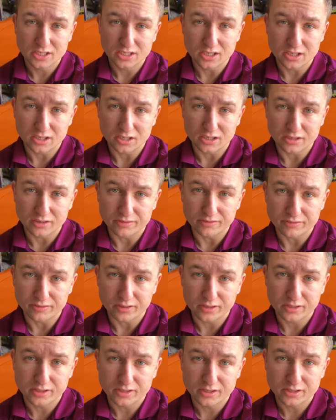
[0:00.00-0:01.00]
of
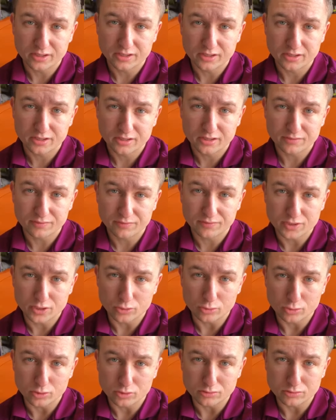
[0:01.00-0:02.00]

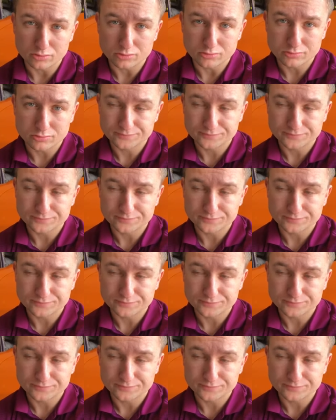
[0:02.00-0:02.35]
fuel.